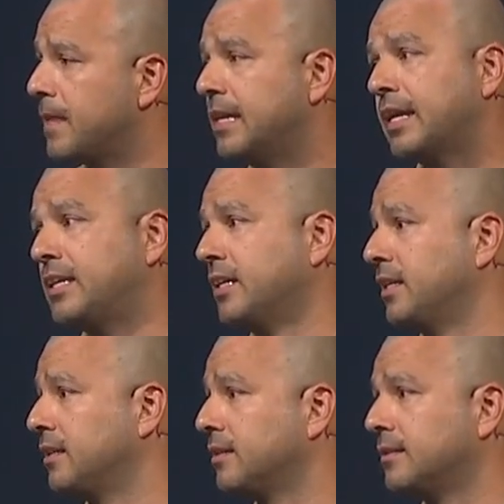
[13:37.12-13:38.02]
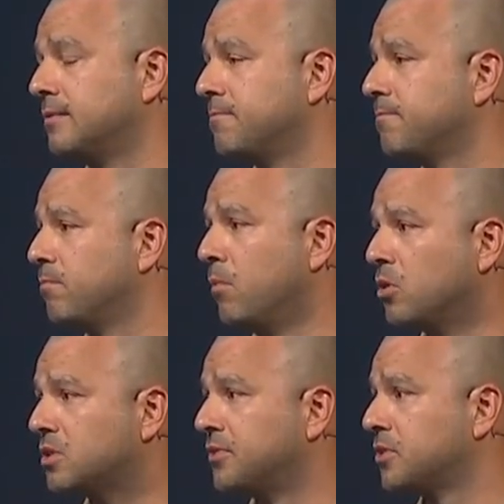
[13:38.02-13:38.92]
And I get it.
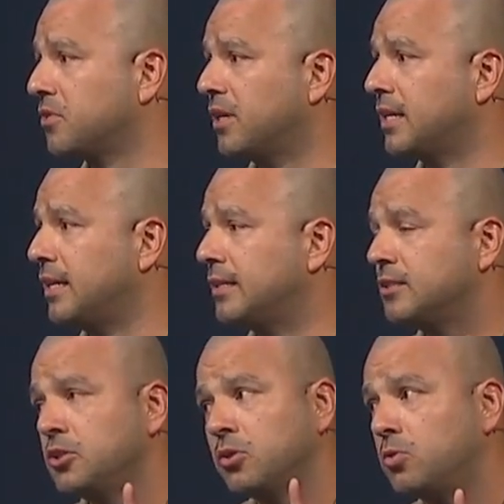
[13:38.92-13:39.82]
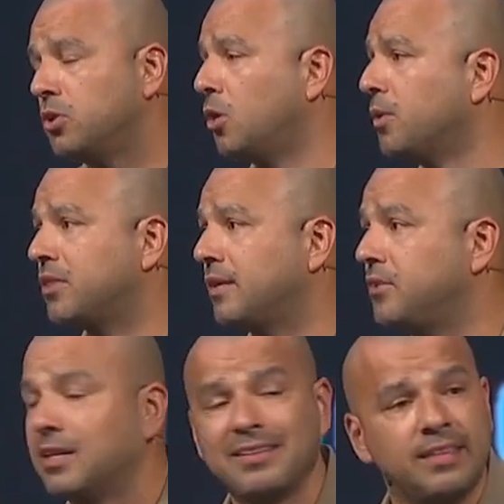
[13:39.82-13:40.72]
Most of us are thinking, you don't know what they've done.